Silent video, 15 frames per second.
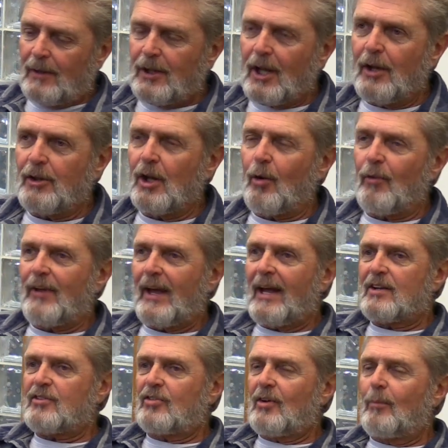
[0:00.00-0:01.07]
Yeah, you know, they
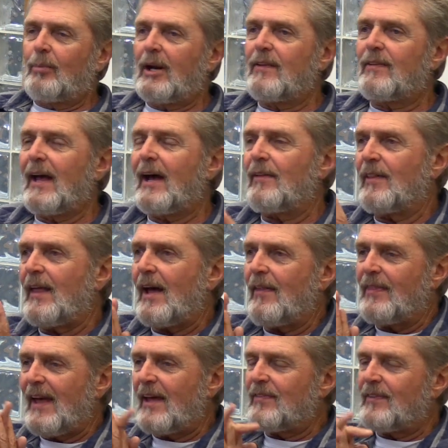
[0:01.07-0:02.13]
got somebody that
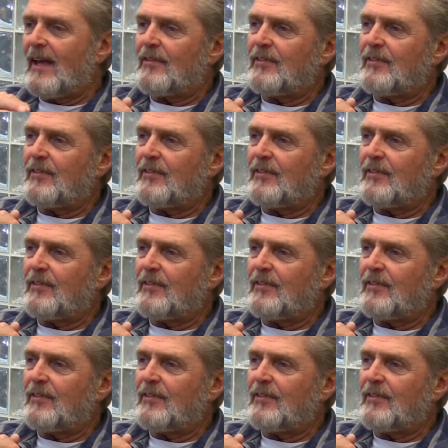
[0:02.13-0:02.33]
they